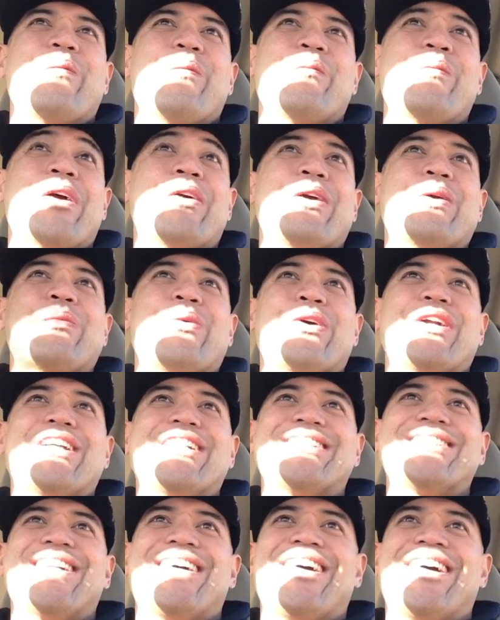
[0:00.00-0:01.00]
Mary
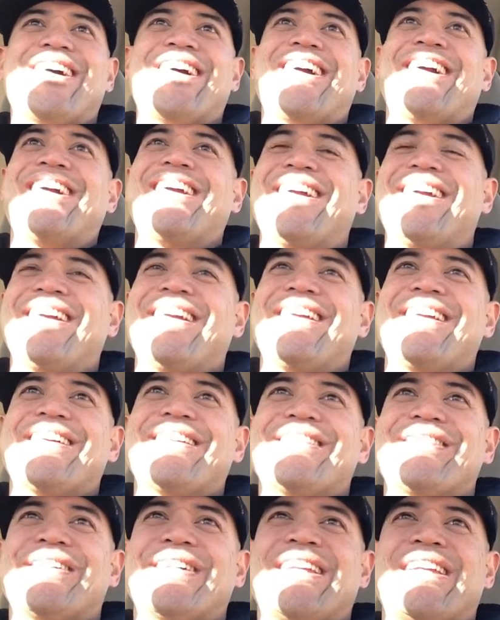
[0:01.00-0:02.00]
Morning Star
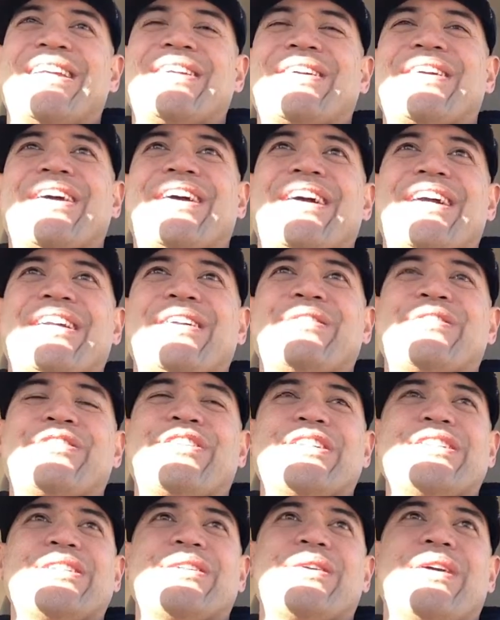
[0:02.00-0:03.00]
from kindergarten and
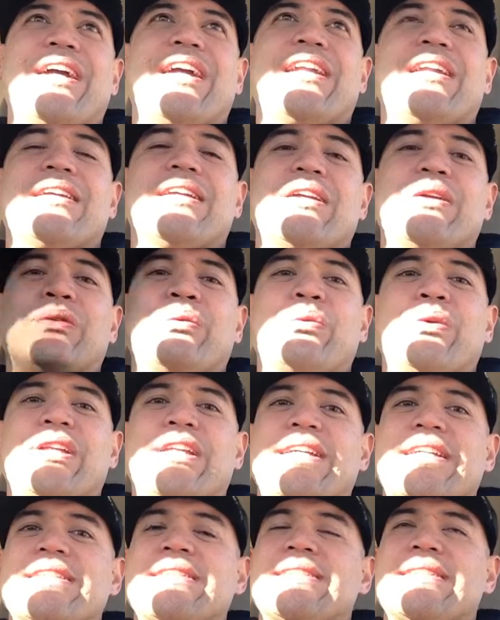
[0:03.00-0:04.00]
1st grade. It
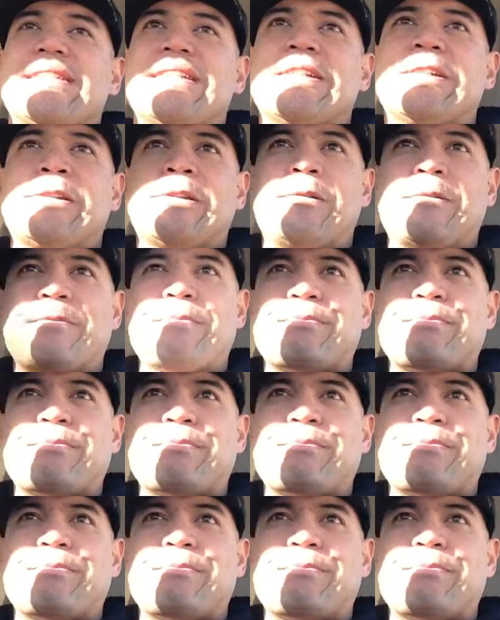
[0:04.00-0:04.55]
really instilled,